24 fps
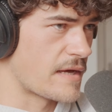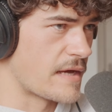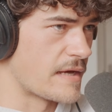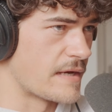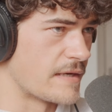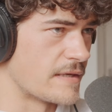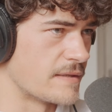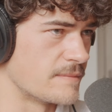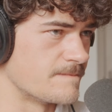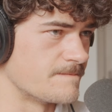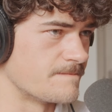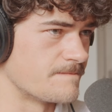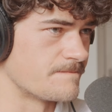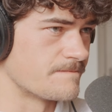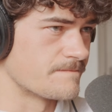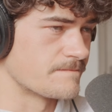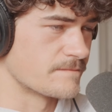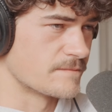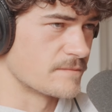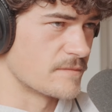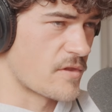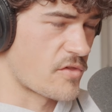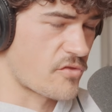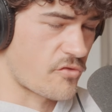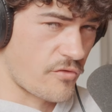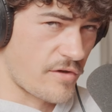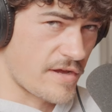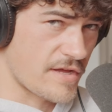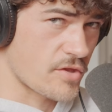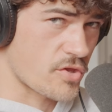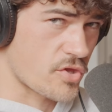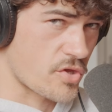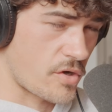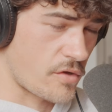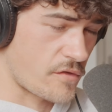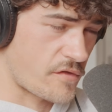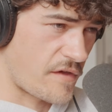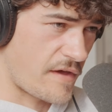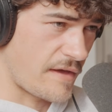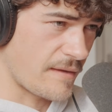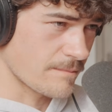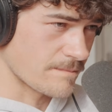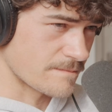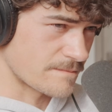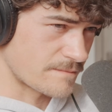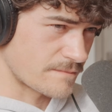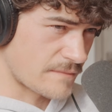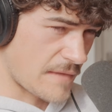screenshot
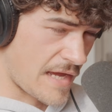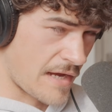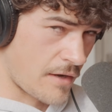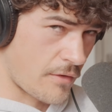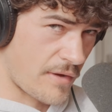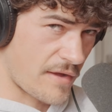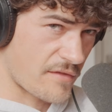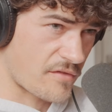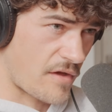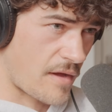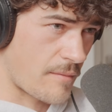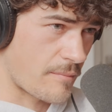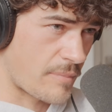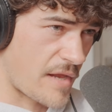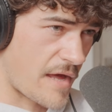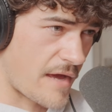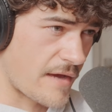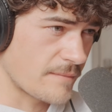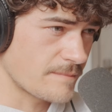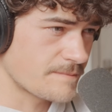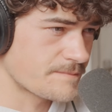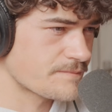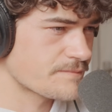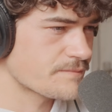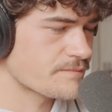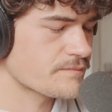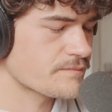it in QuickTime Player,